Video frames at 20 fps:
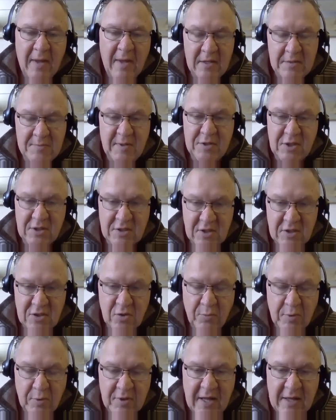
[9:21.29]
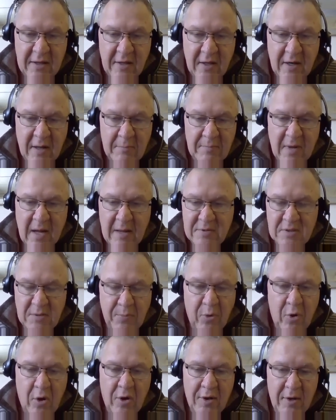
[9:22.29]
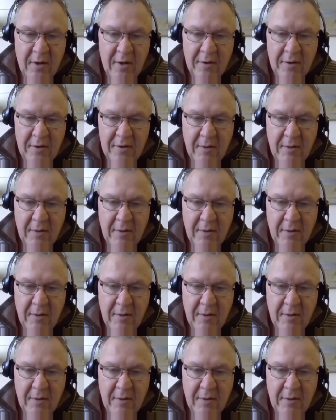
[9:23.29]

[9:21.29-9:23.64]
especially as a superintendent, I'm supporting